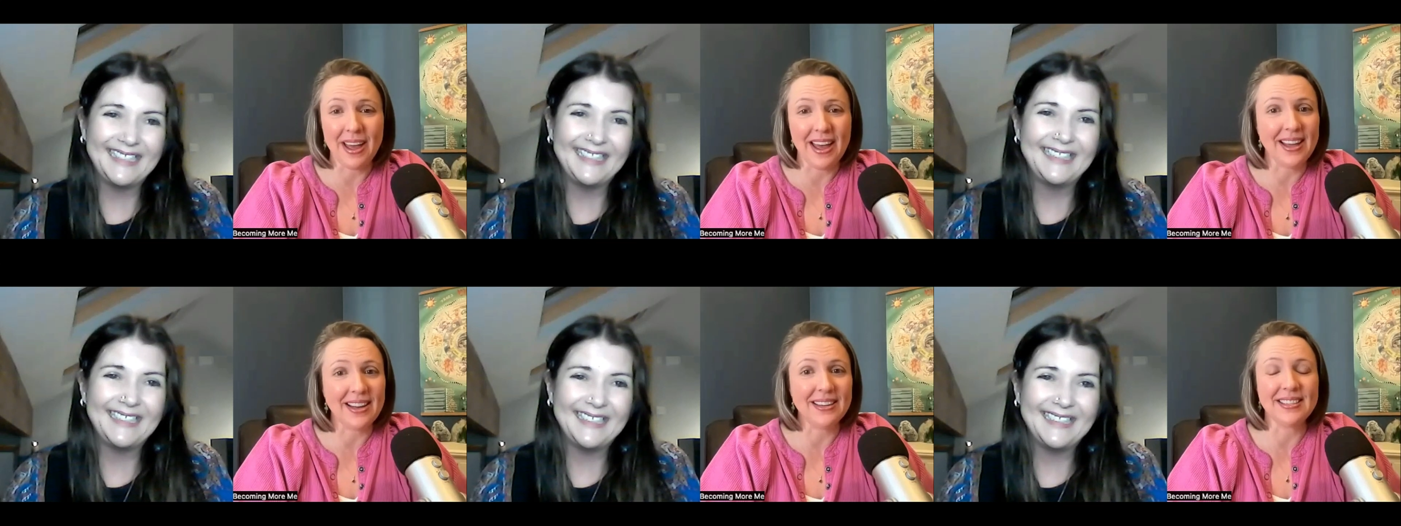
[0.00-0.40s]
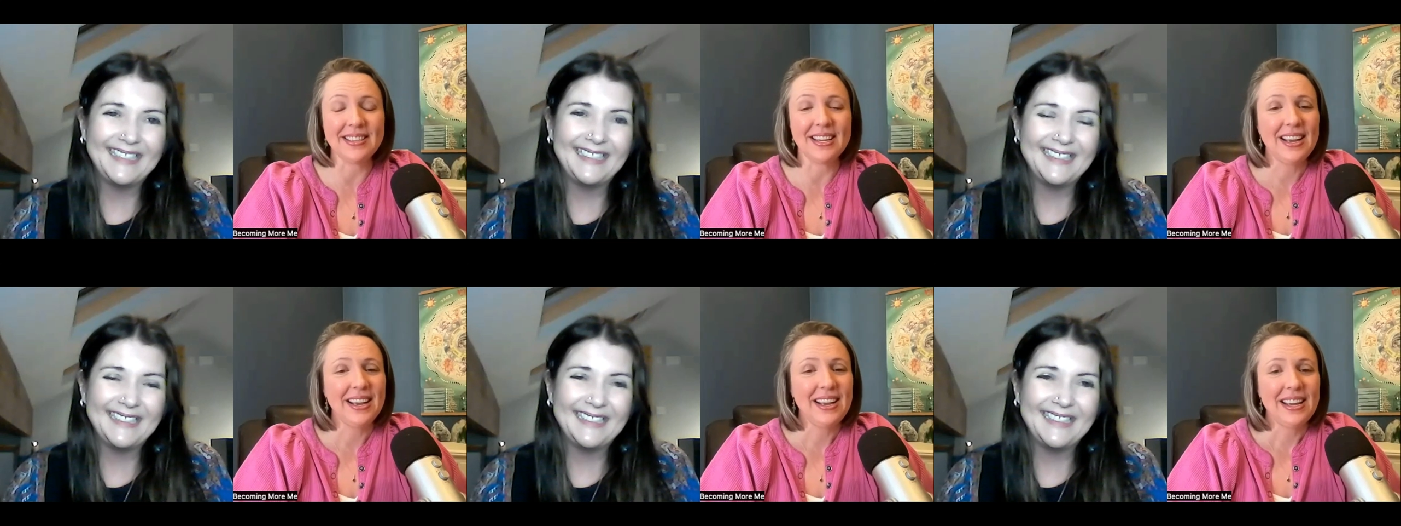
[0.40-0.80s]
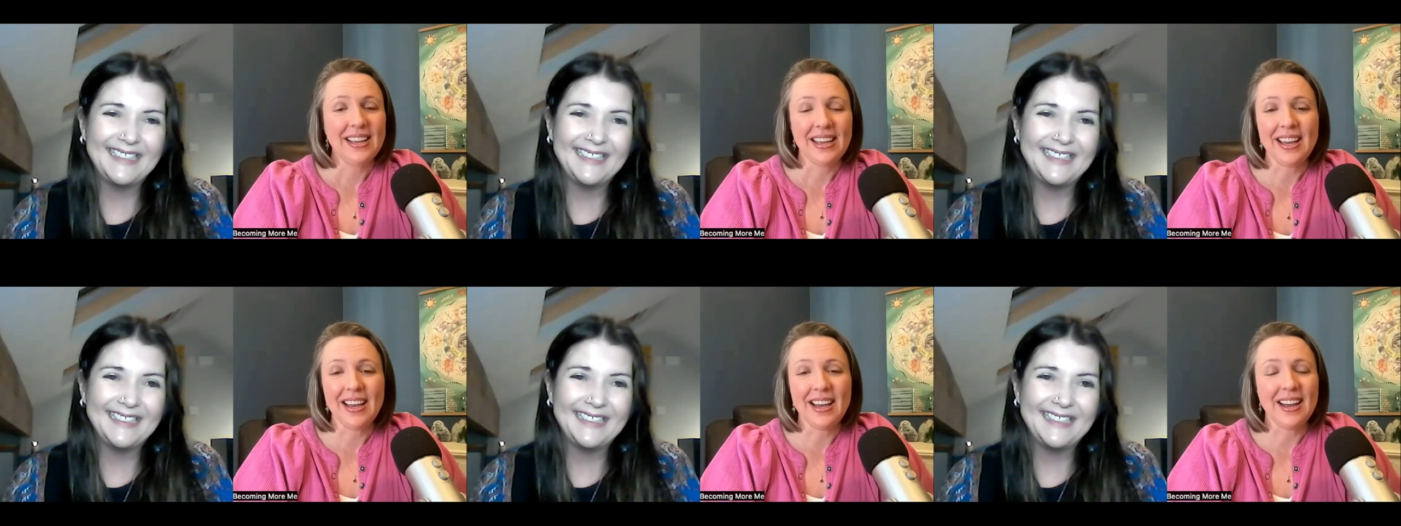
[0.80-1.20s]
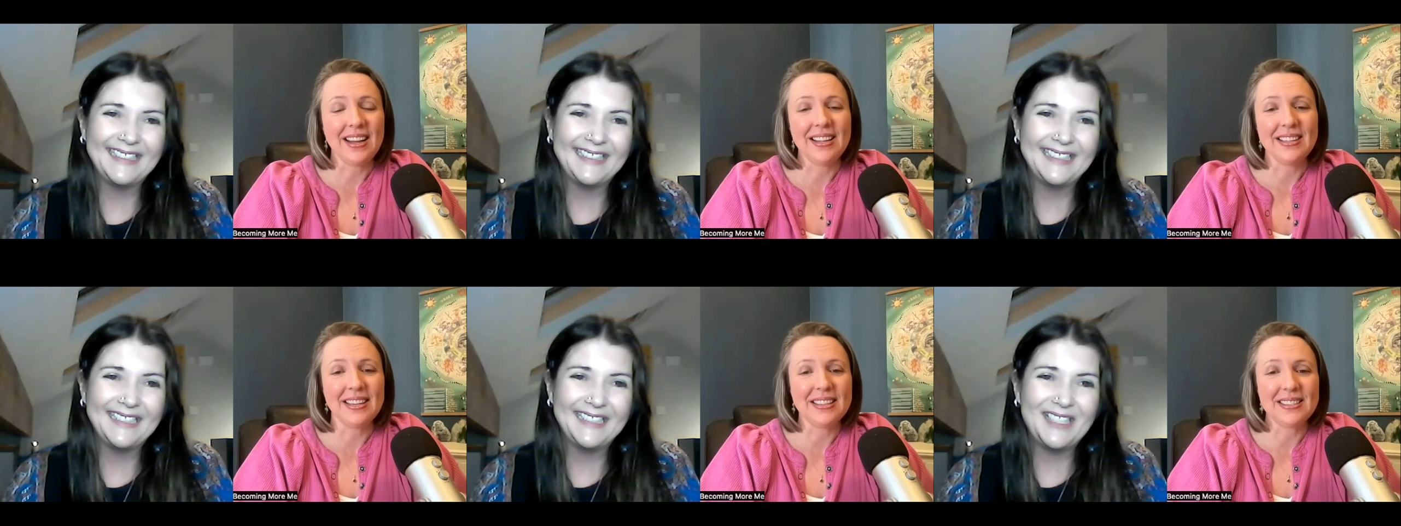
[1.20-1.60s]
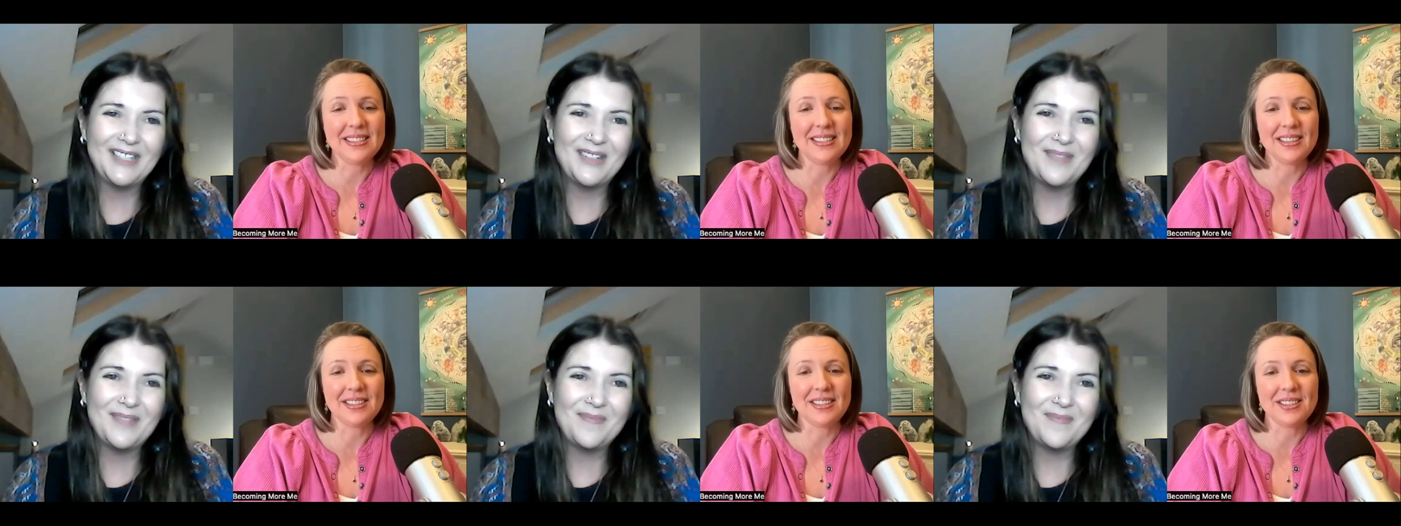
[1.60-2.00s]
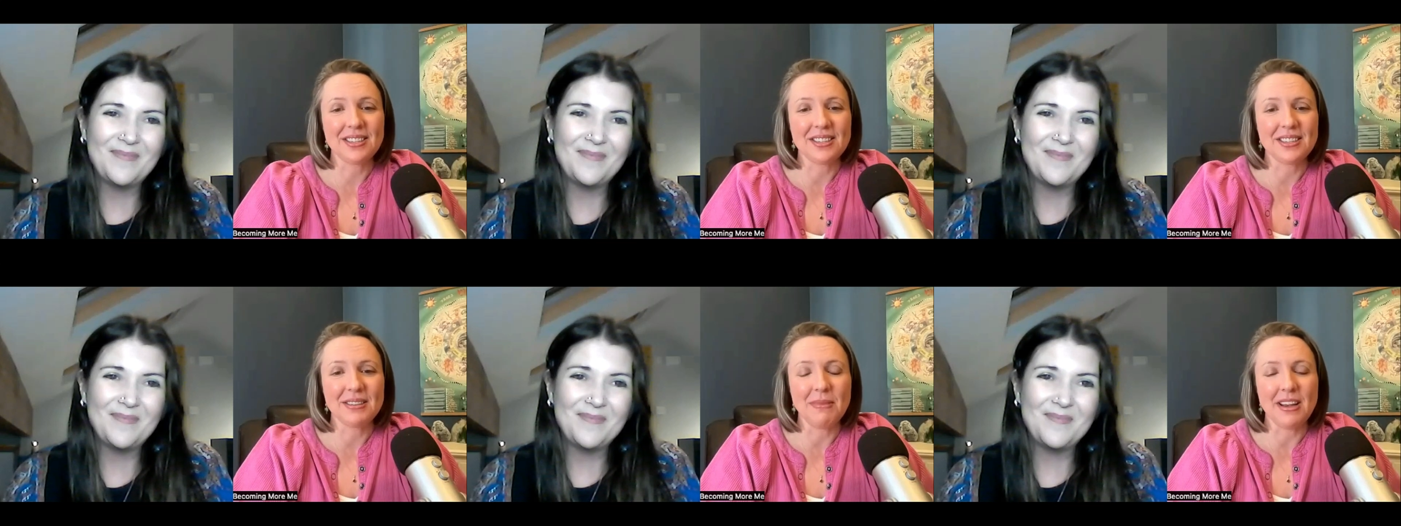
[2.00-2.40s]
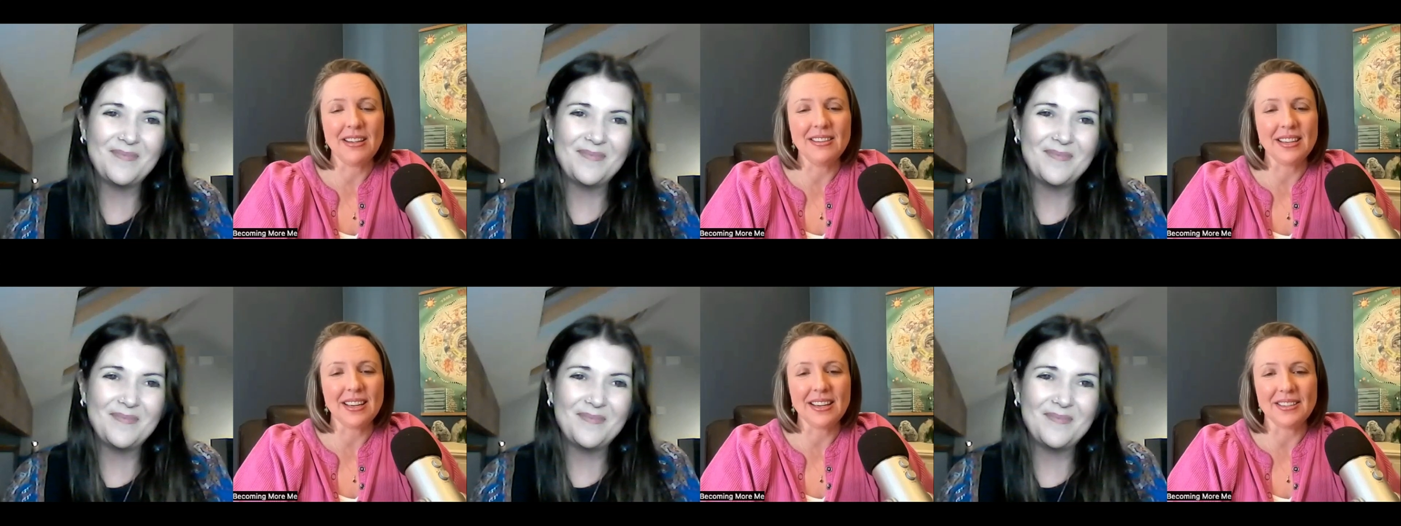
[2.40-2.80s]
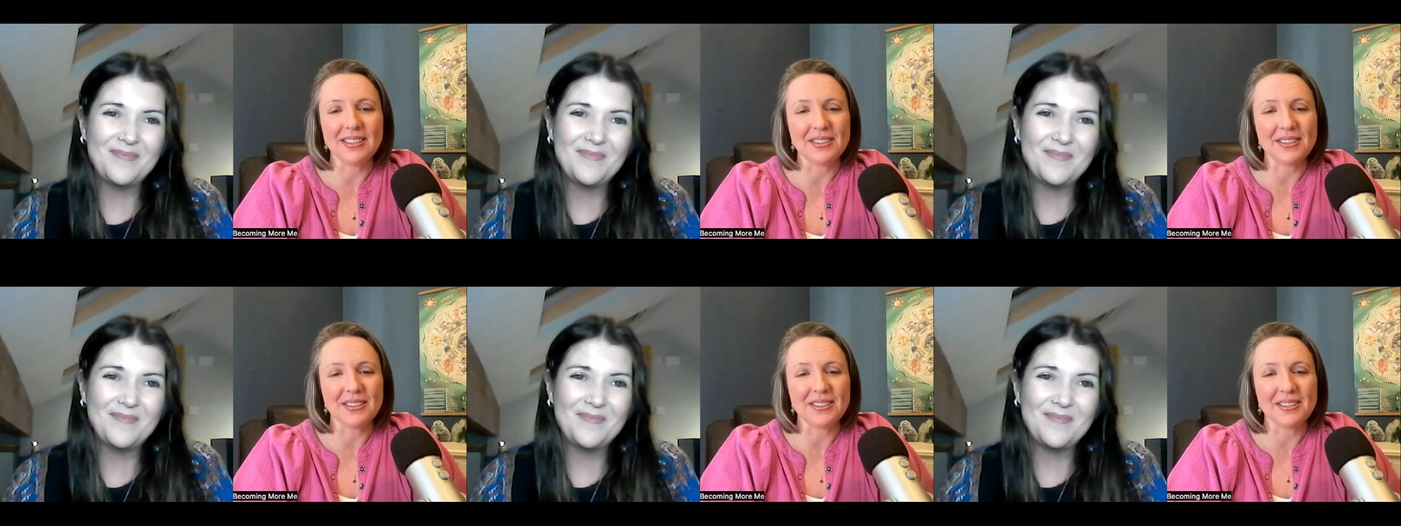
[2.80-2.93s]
Speaker 1: And yeah, it, it's it's just amazing.